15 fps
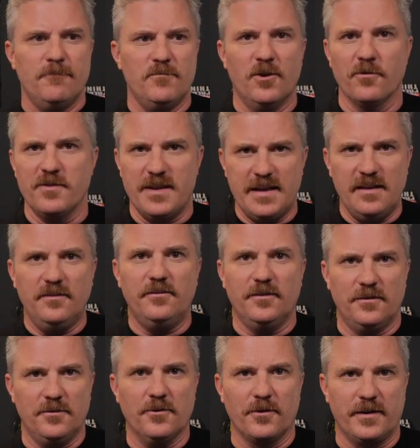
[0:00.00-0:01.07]
your needs
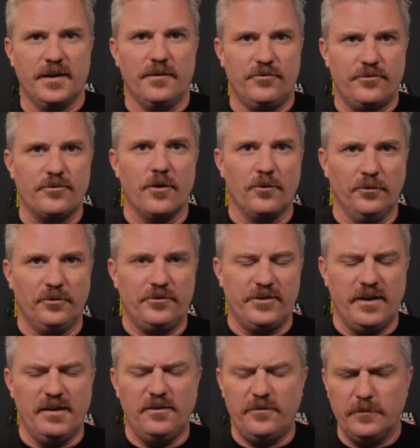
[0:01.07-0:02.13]
and your kind of struggles
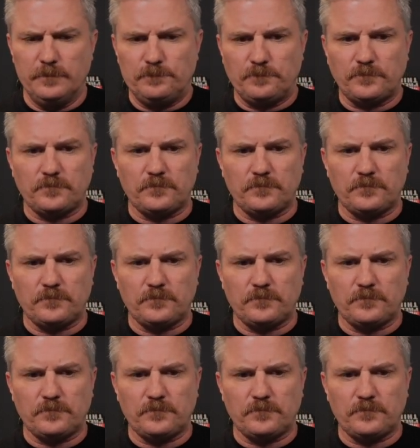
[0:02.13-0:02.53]
change.